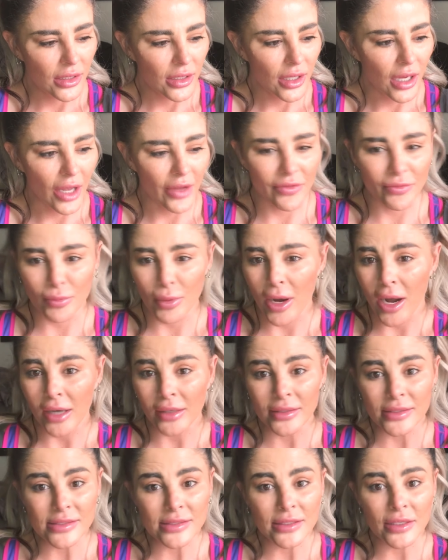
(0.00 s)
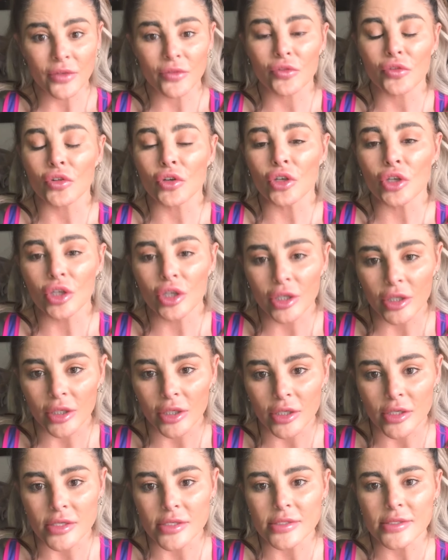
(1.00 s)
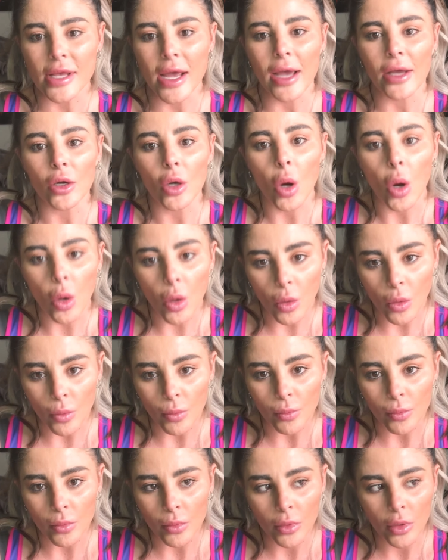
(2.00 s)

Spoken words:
I've practiced it for years at home.